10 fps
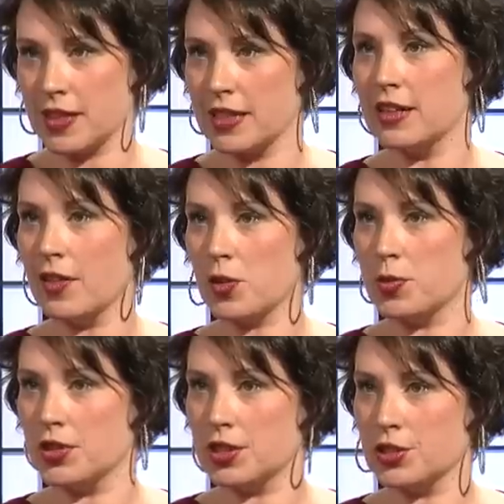they need another
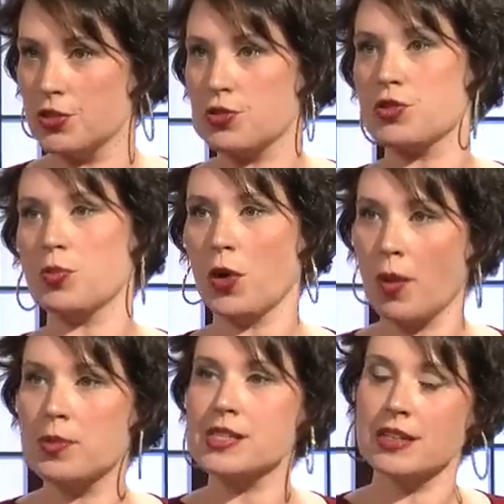billion users. The
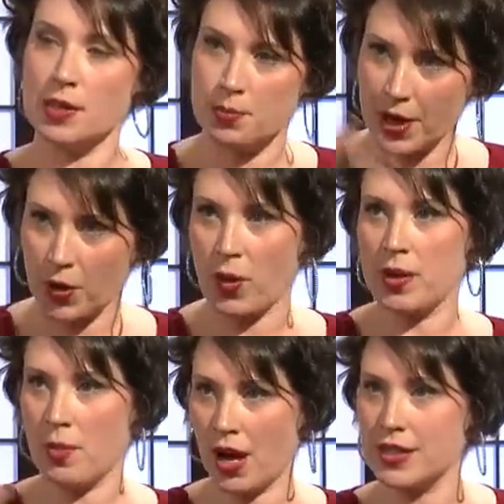problem is they need a better way to
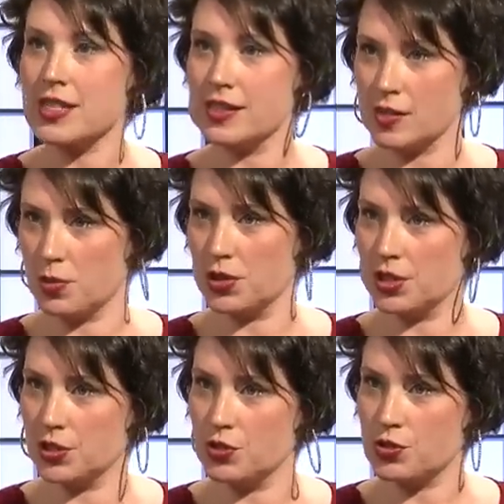monetize the billion
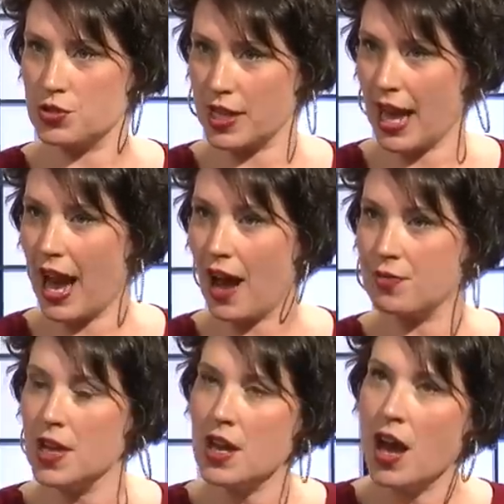sure. users they have.
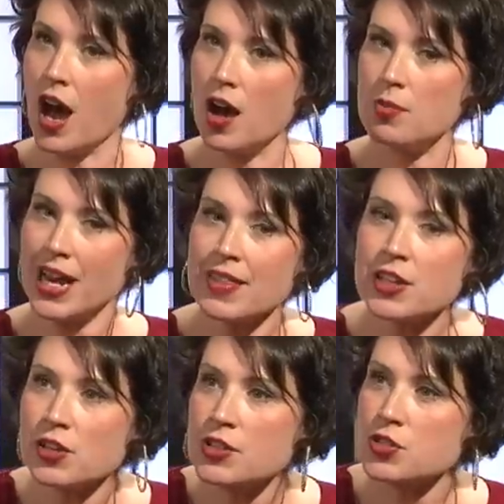Yeah. Um, and I think
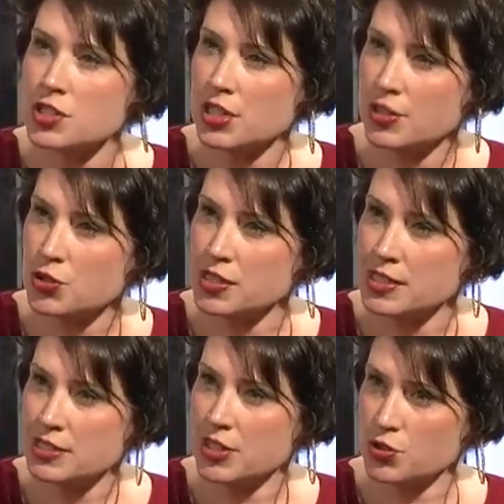you guys are such an inter-
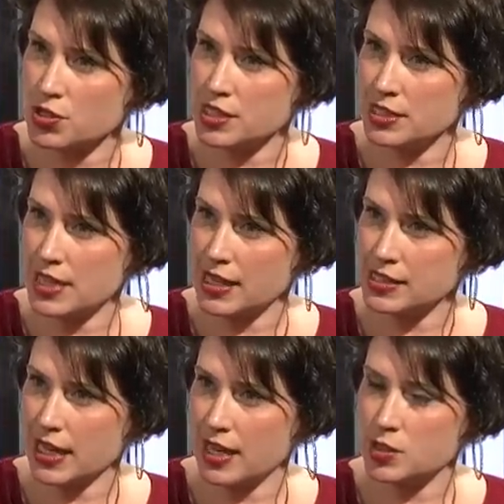interesting
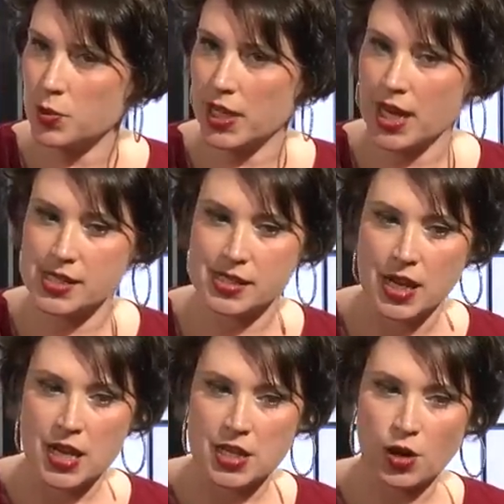test case because
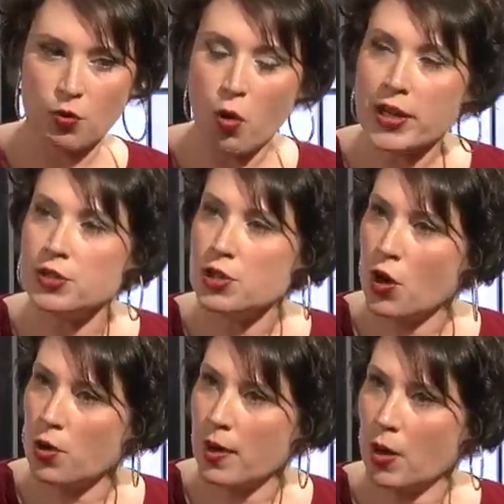you know what you
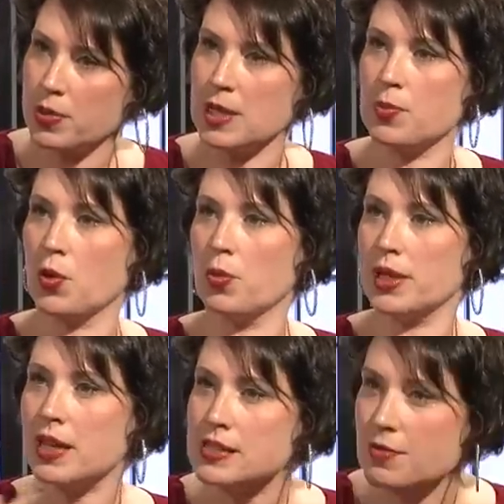know about people
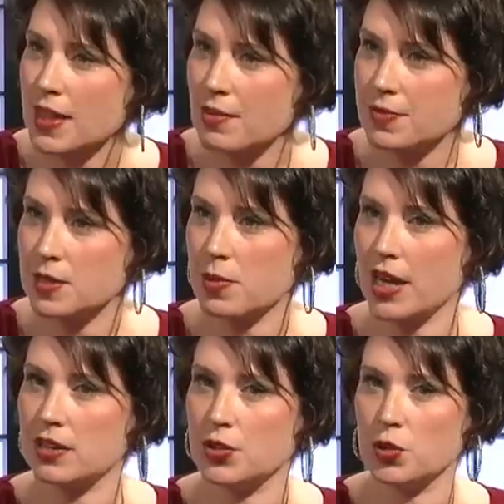because of that
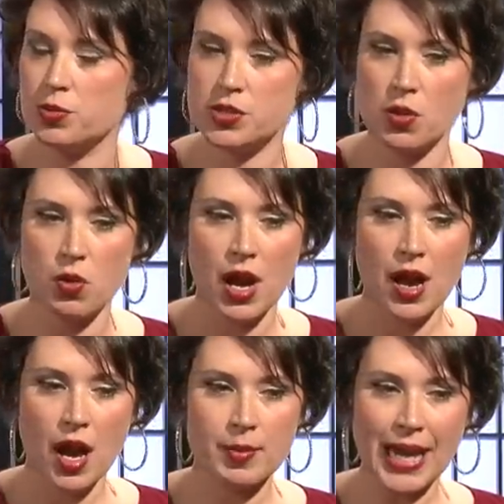feedback loop. So,
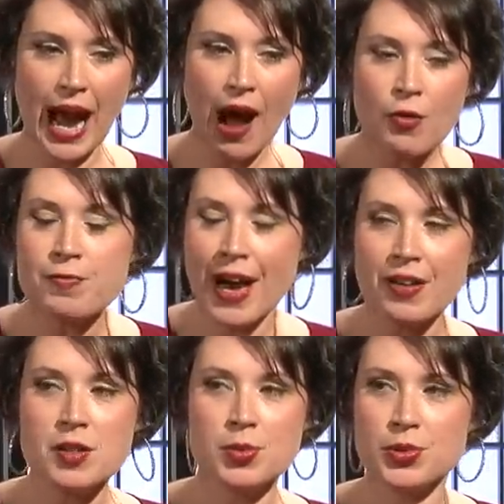I mean, how
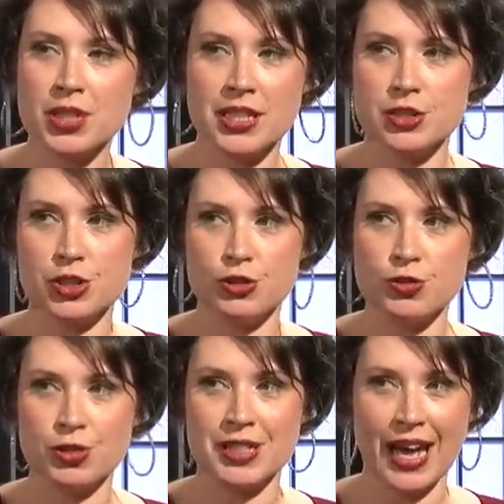valuable could each
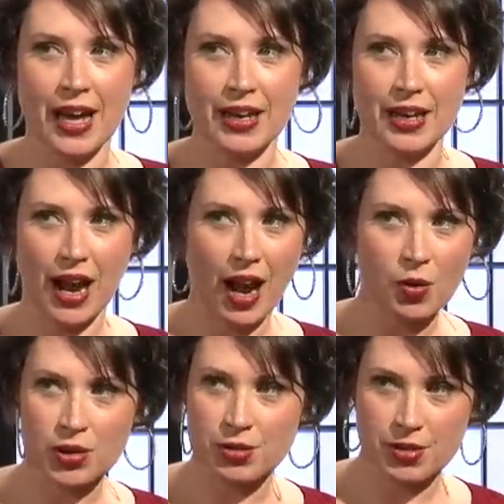user get, and how
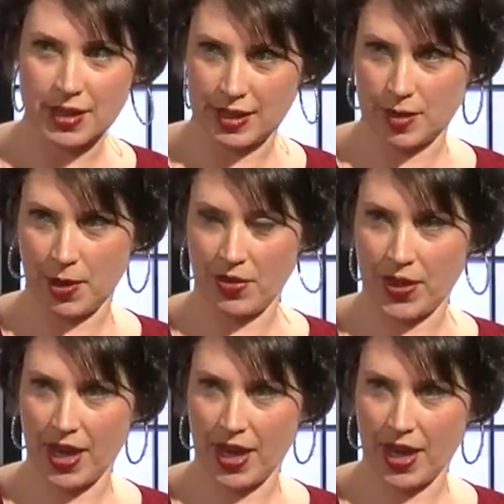are you thinking about